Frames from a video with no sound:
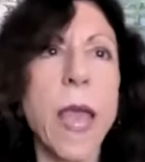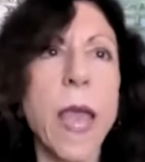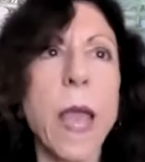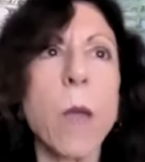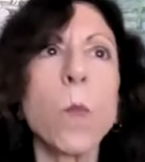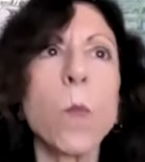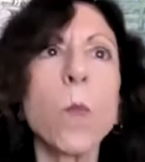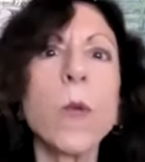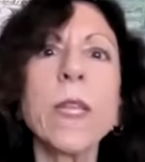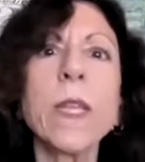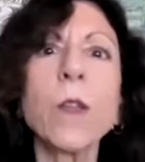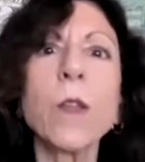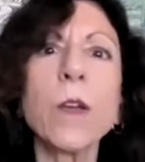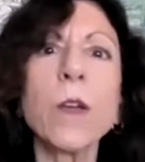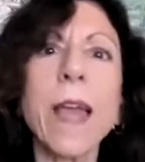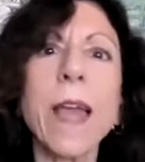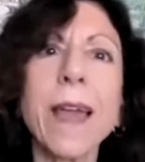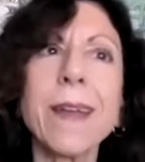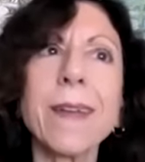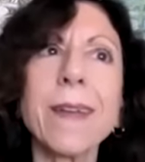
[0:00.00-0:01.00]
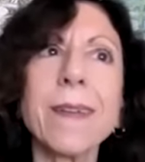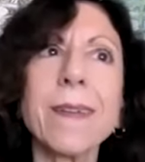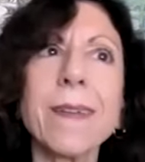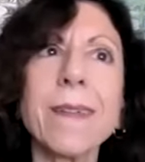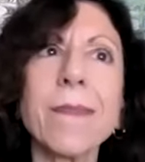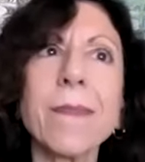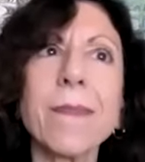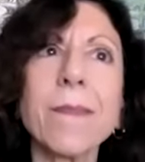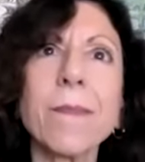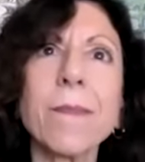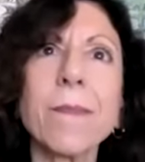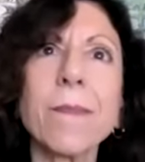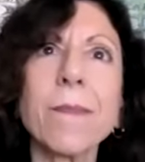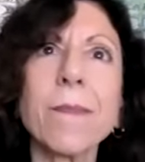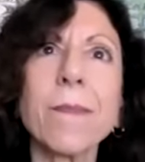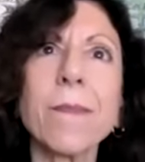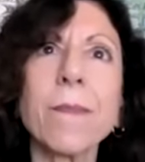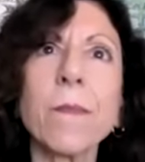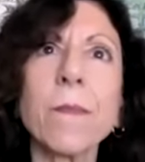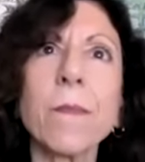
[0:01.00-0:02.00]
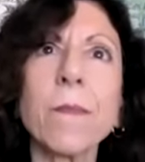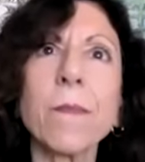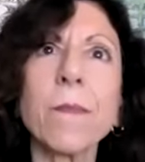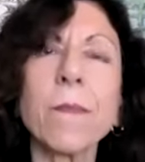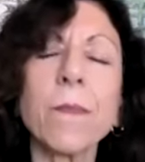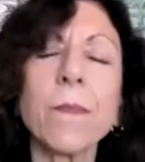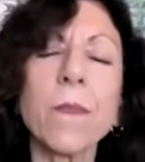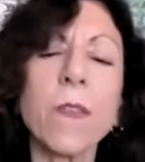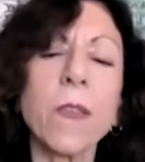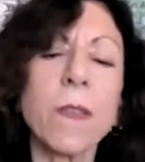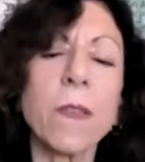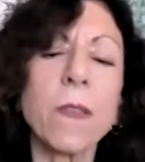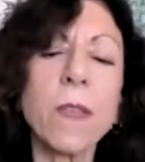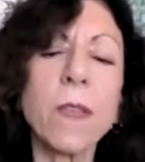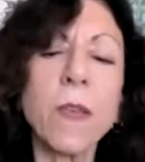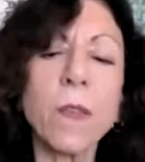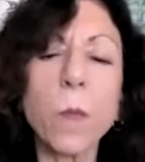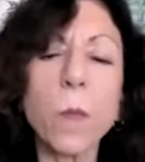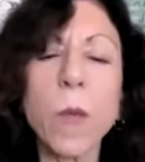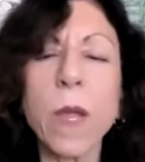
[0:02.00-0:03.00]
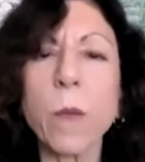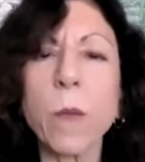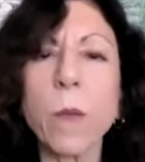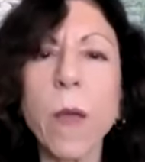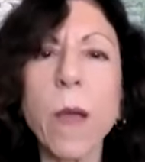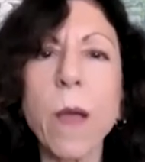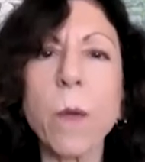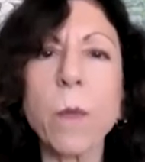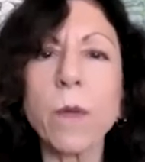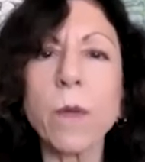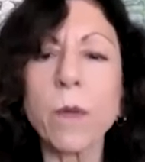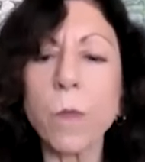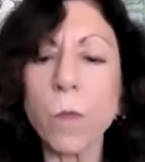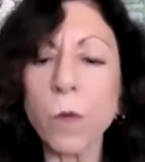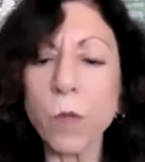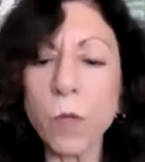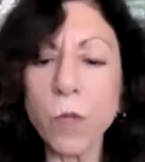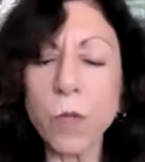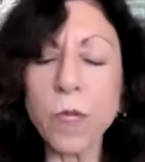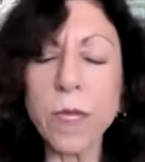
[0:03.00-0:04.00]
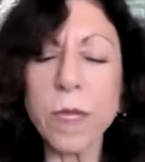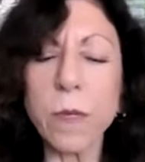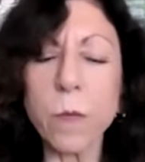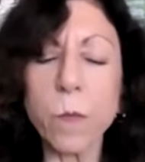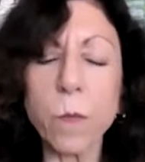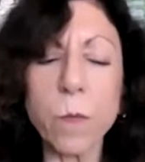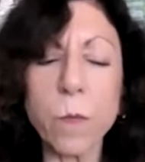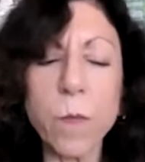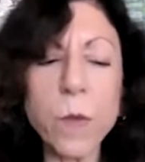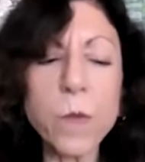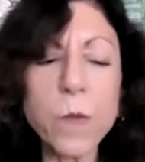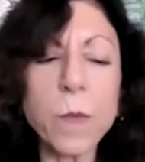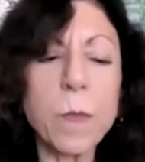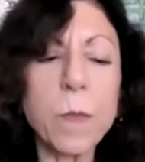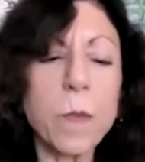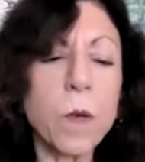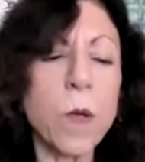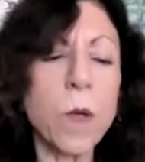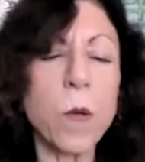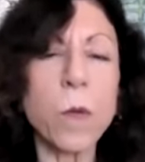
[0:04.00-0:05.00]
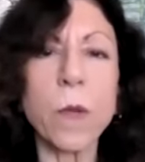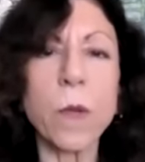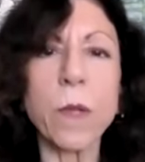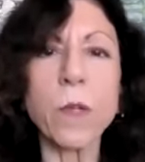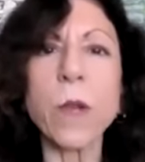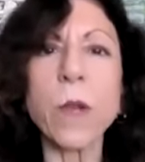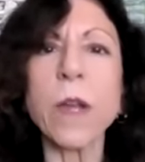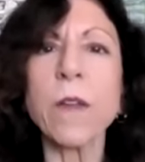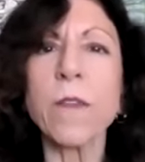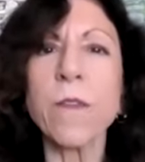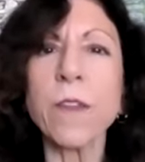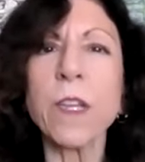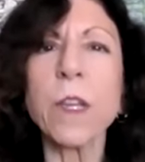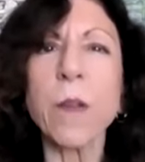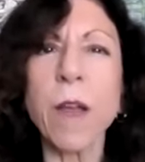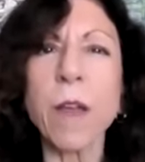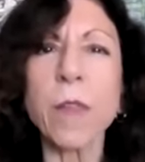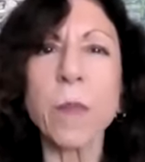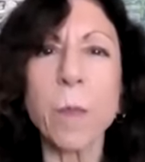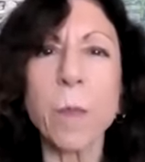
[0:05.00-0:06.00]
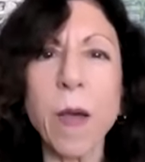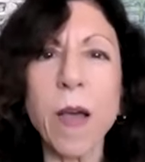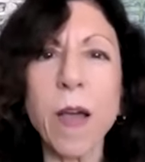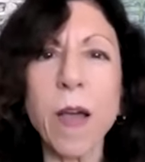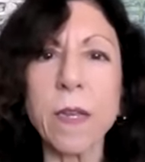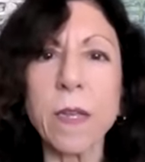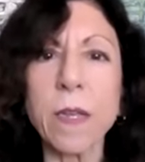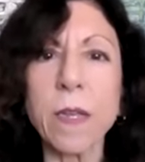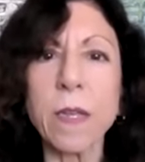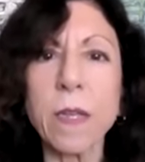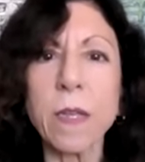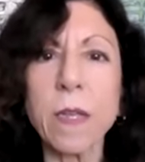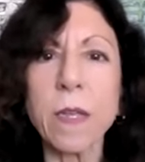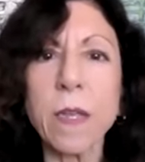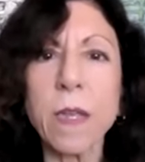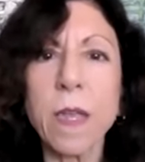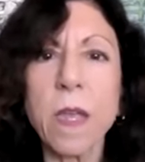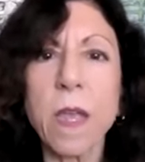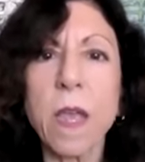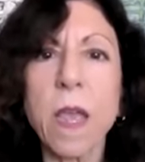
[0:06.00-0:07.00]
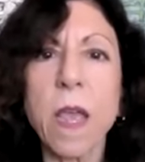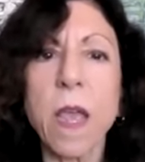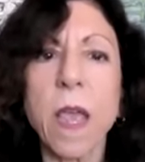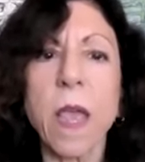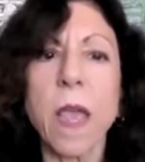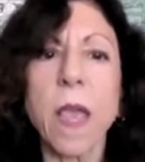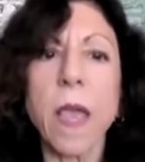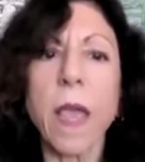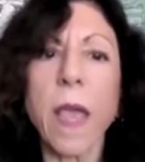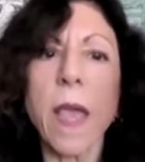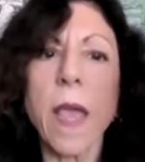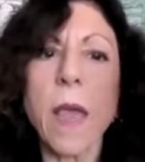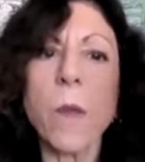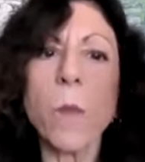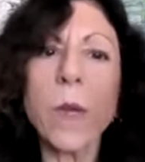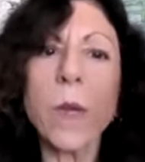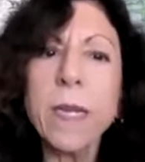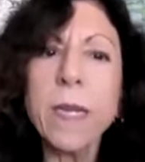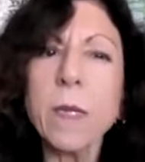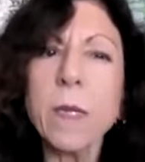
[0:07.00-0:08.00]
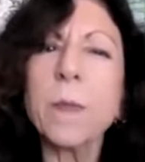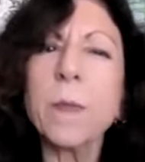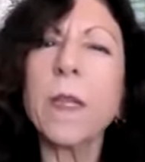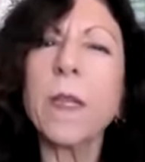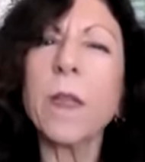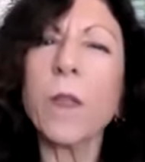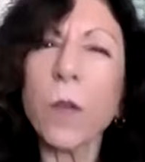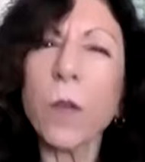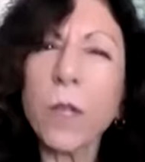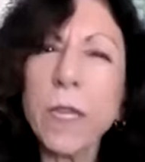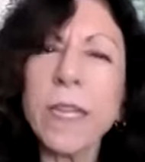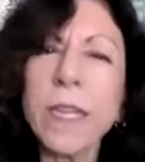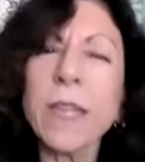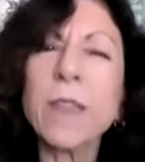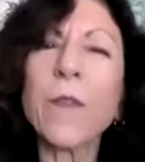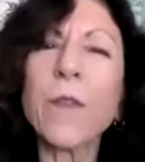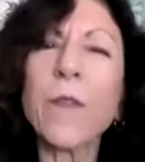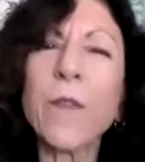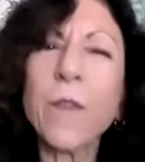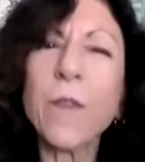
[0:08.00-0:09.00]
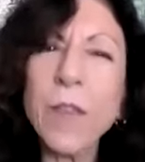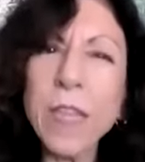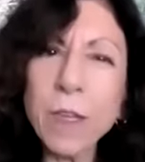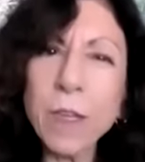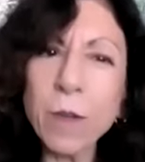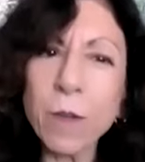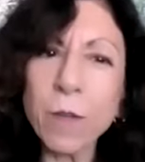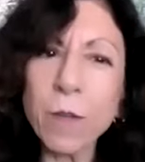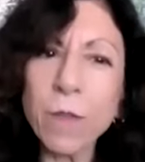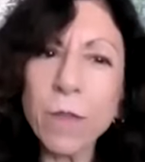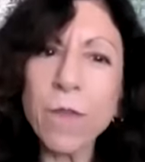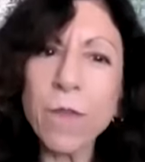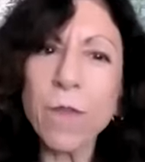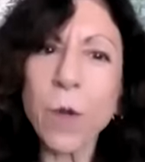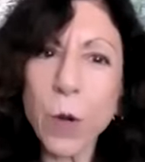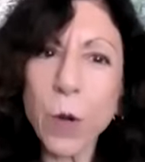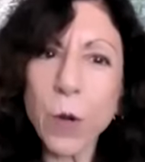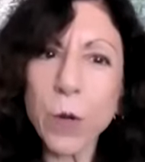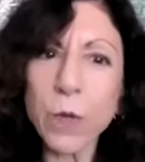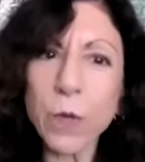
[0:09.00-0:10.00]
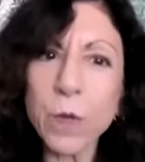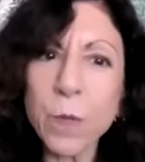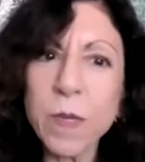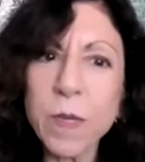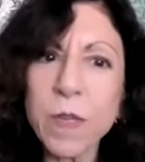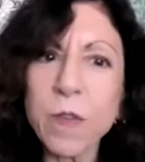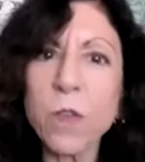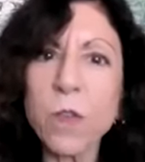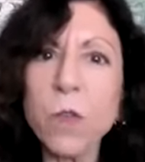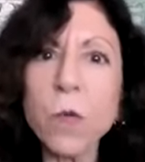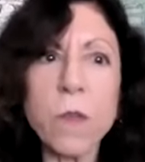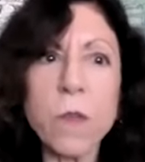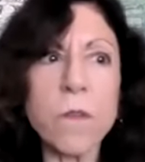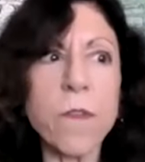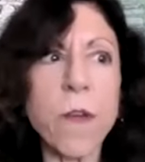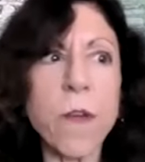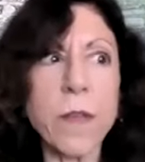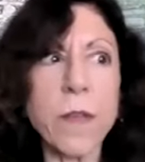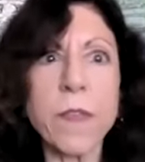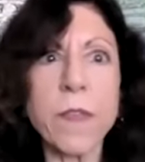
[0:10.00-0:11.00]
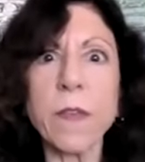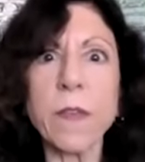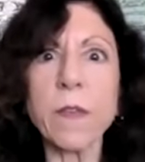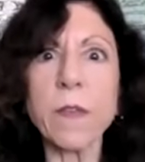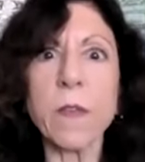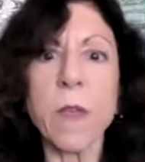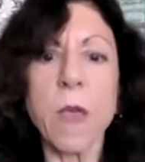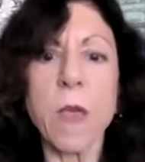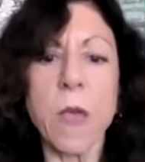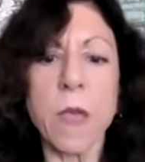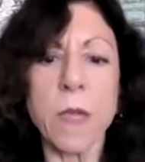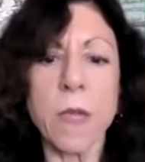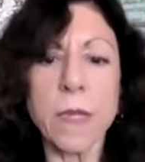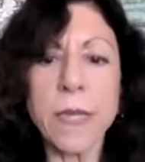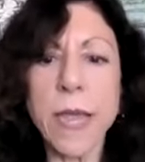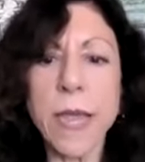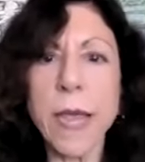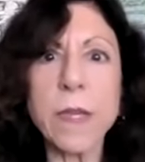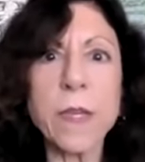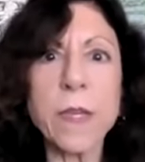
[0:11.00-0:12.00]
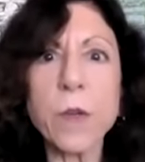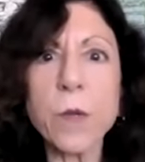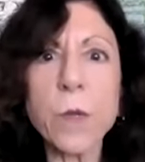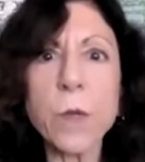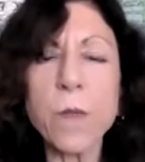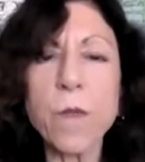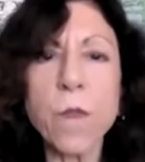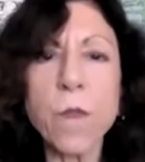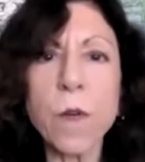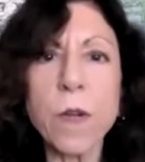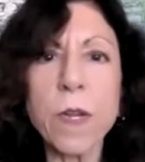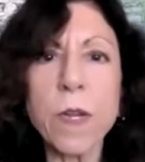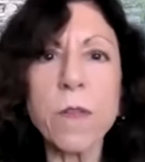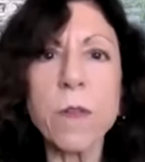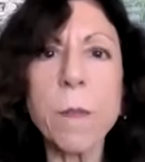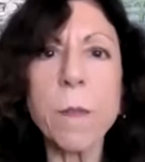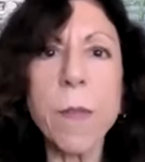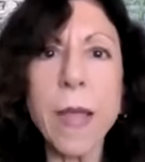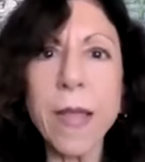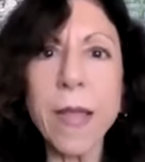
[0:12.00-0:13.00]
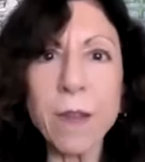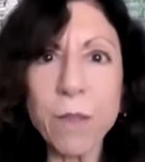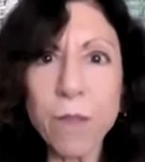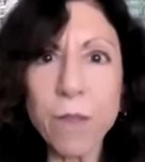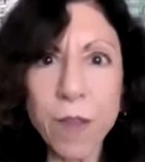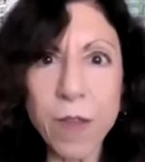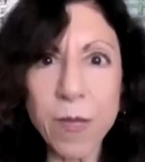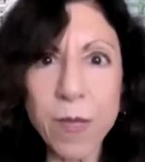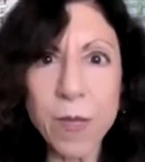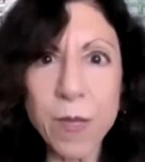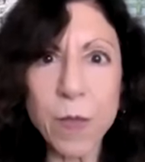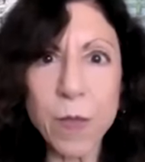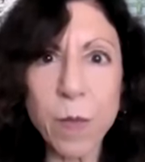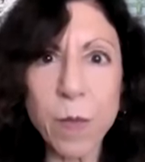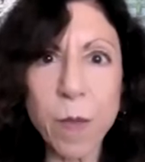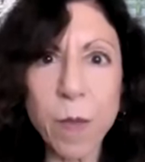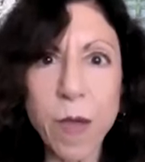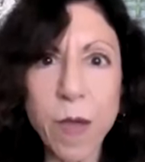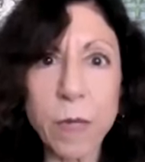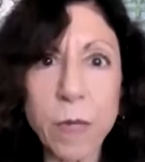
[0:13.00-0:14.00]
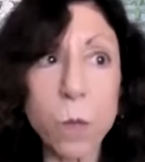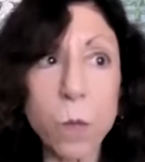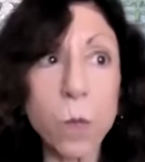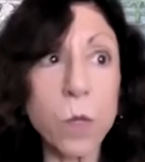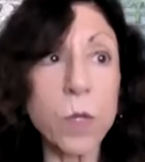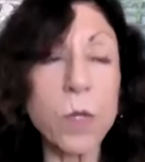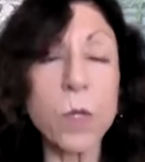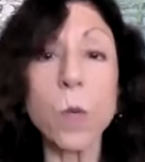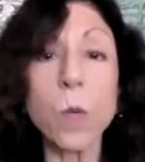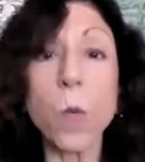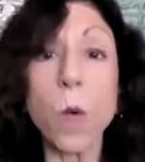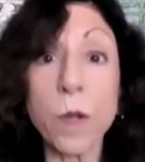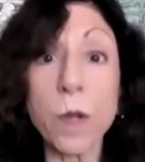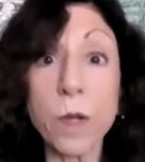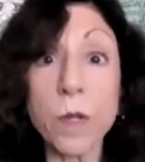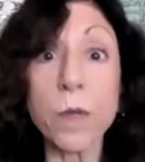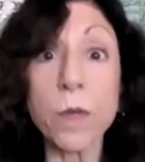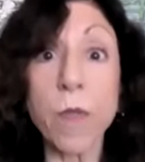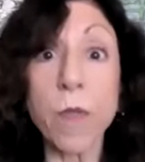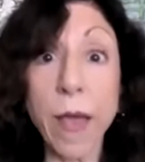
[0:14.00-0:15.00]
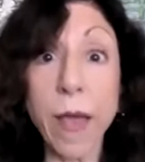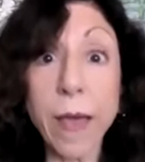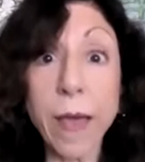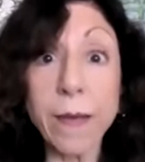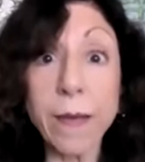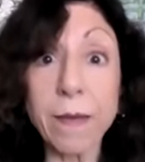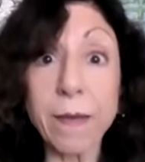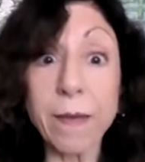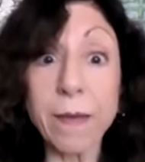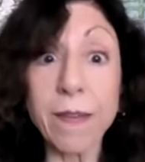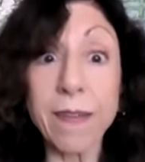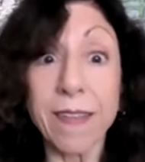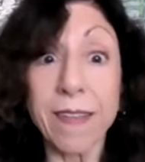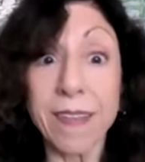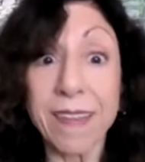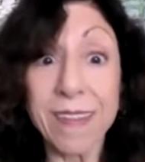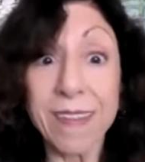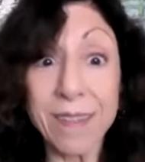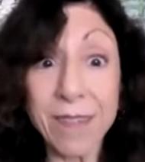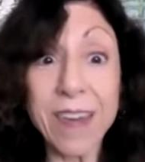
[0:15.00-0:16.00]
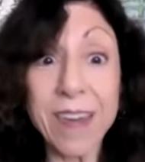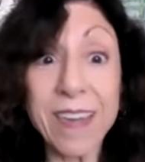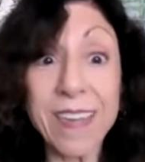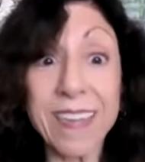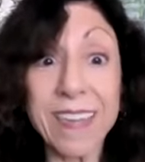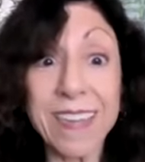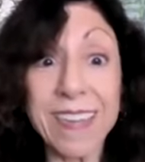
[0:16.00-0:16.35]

And we look at it the other way around. We're looking, most people go and try to figure out the body. And we need to be looking at the field first, because you can find things 10 years before it even manifests in the body. Wouldn't you want to do that? Right?